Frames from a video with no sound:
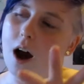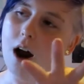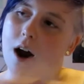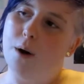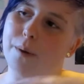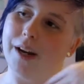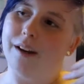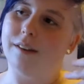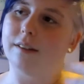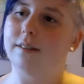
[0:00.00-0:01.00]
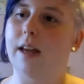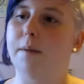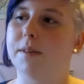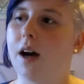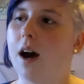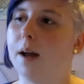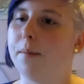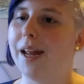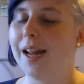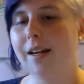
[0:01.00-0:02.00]
are we at the same
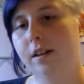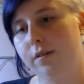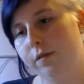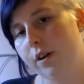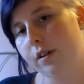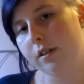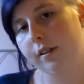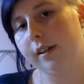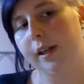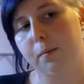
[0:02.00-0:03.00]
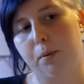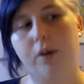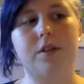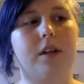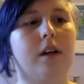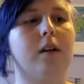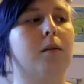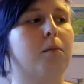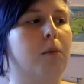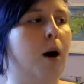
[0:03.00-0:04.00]
time inadvertently putting
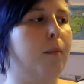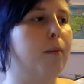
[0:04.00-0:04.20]
more